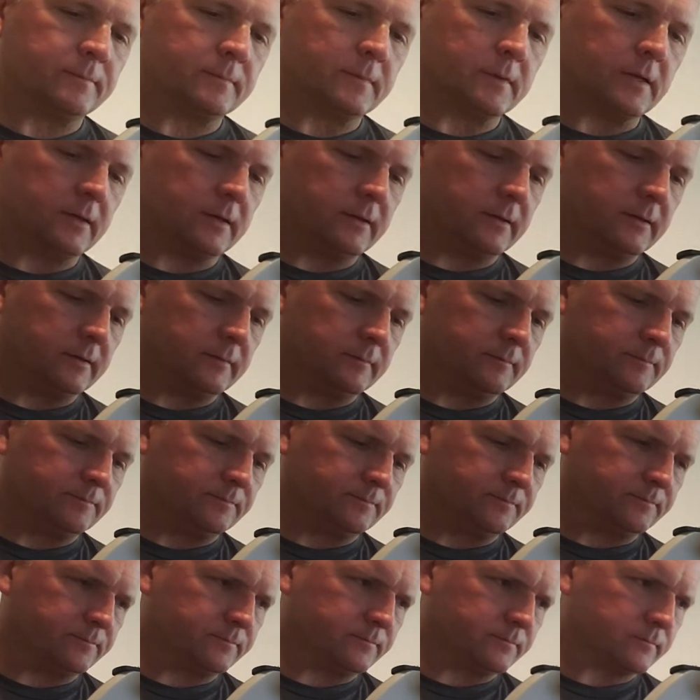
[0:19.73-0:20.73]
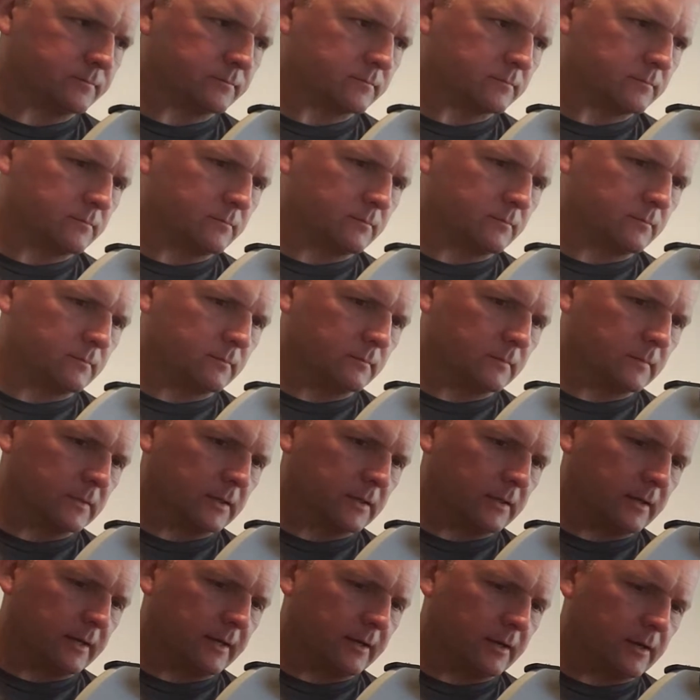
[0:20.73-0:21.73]

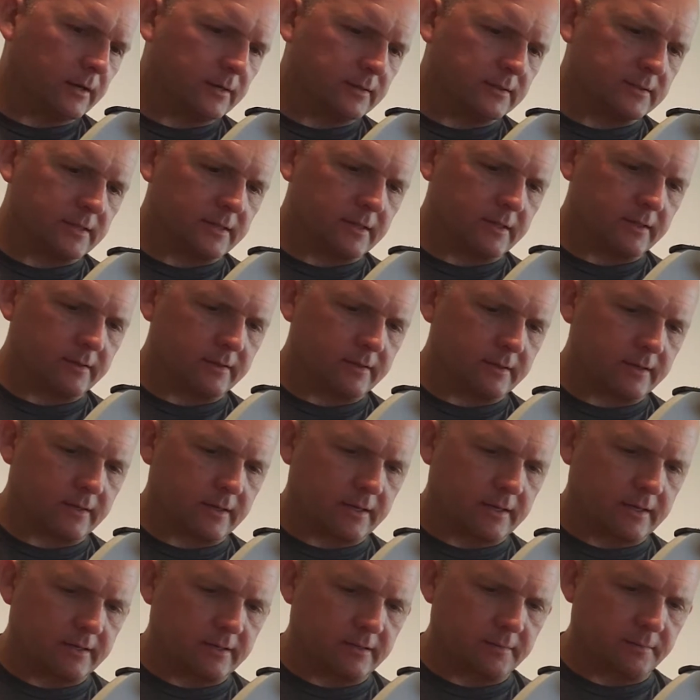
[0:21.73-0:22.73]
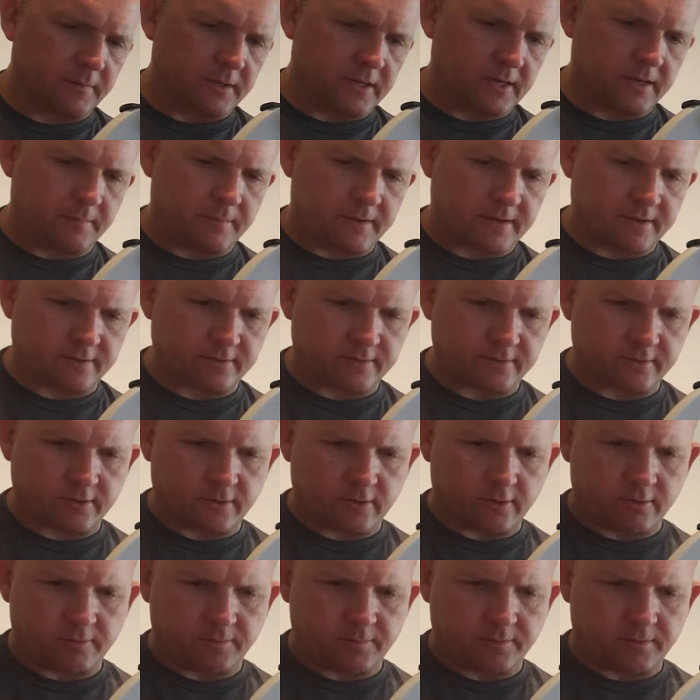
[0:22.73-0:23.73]
I honestly didn't think I had to buy a
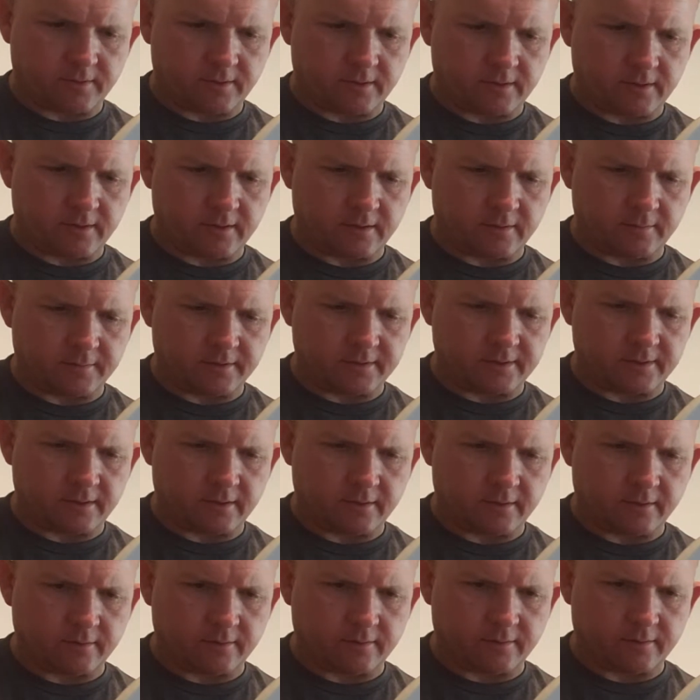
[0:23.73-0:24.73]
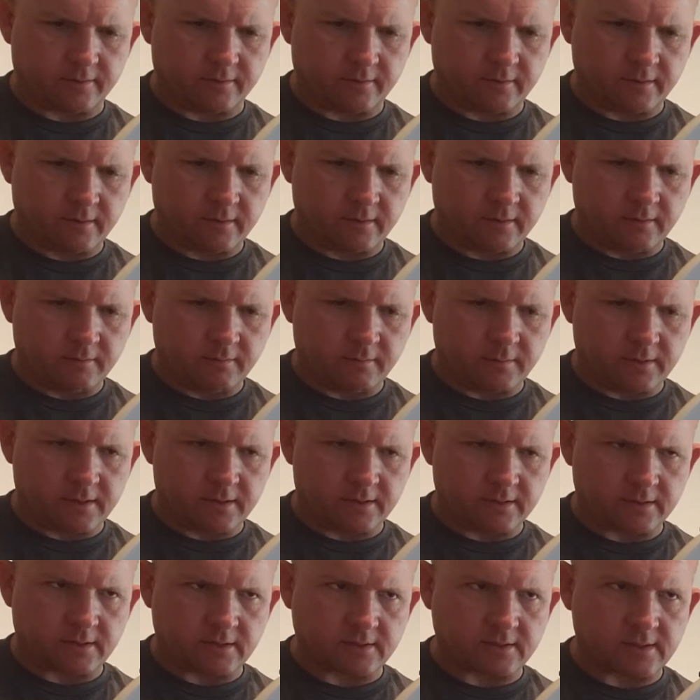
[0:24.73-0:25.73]
microscope until my
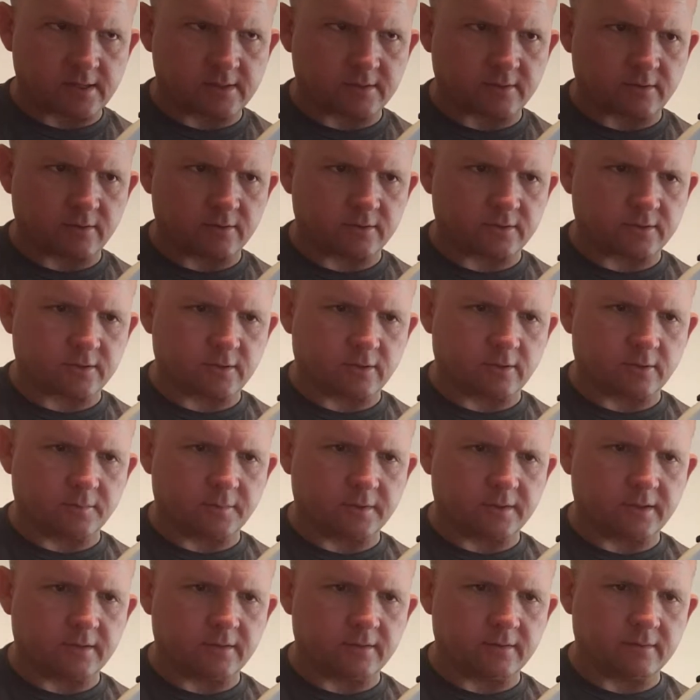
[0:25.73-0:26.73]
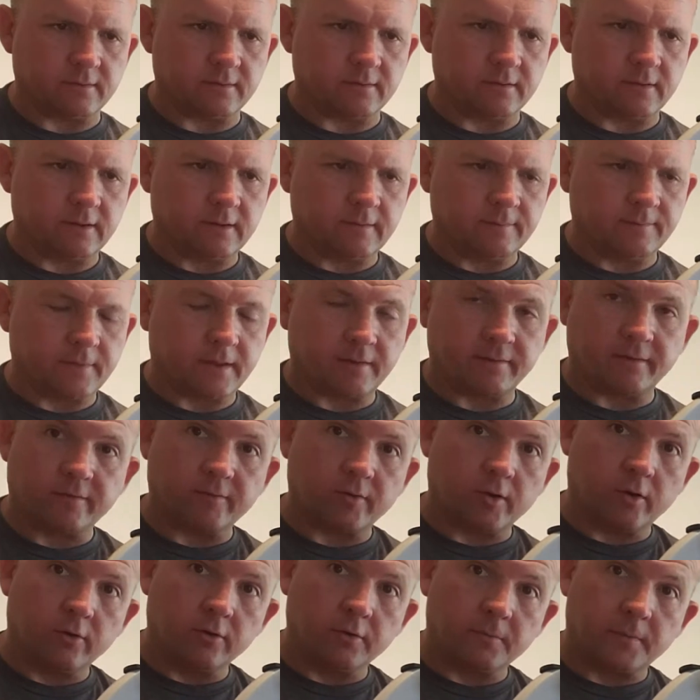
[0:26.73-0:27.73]
success coach told me, and I've
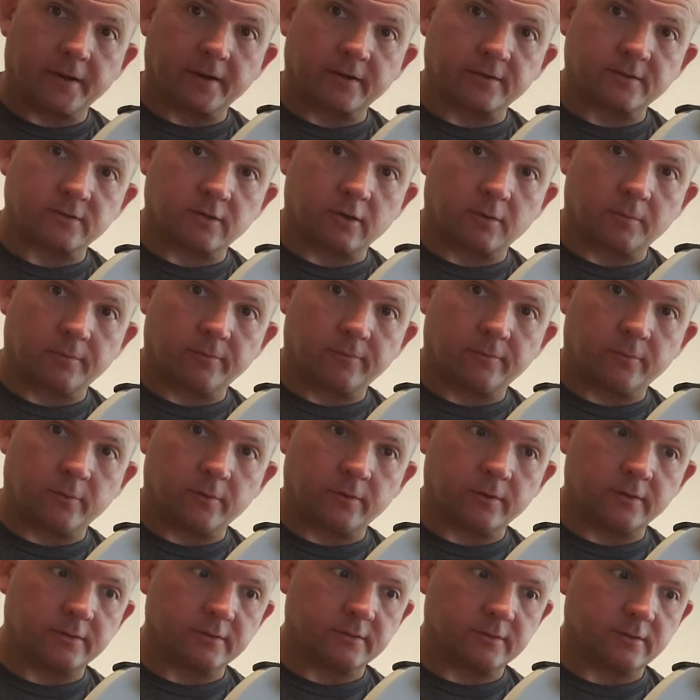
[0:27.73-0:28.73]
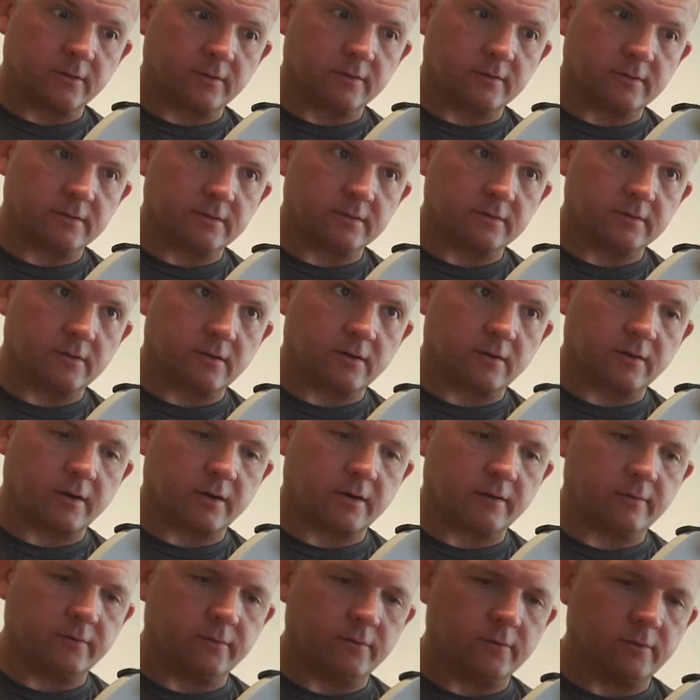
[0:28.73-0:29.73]
never owned a microscope before, and so this is all
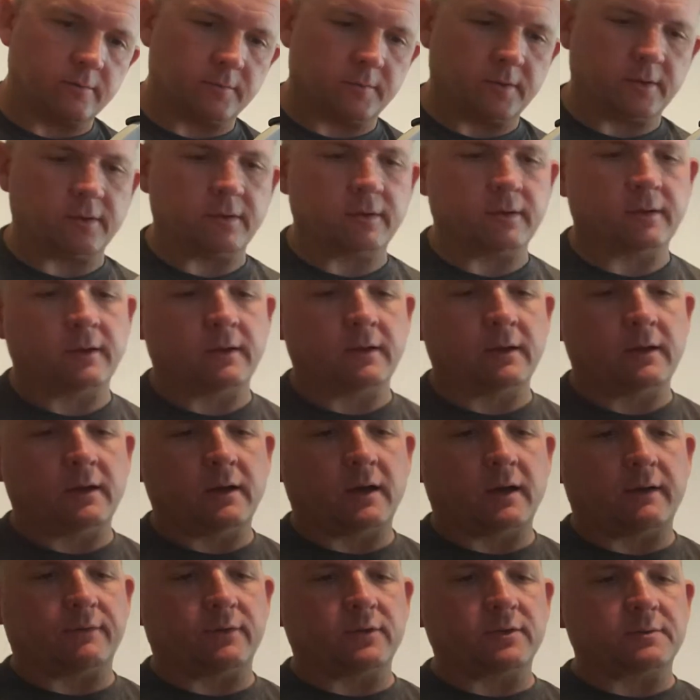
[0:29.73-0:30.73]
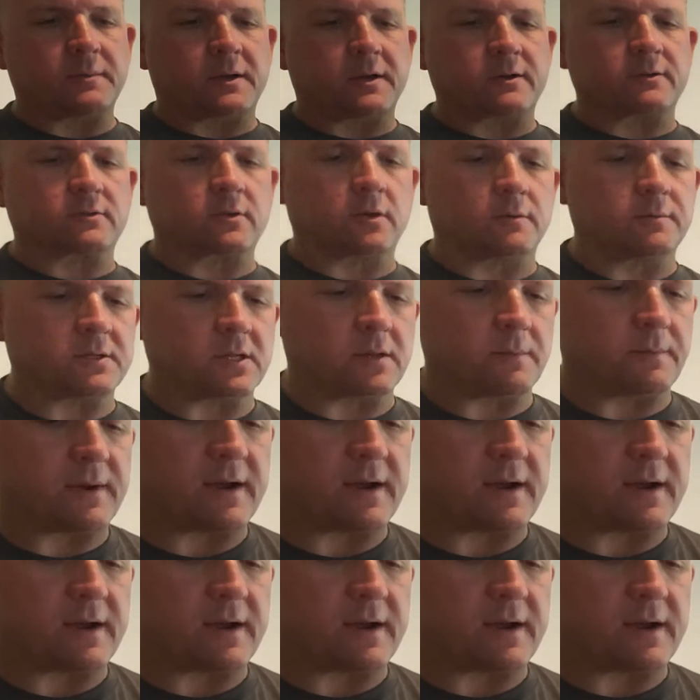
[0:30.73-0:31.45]
kind of new to me. I've used microscopes in the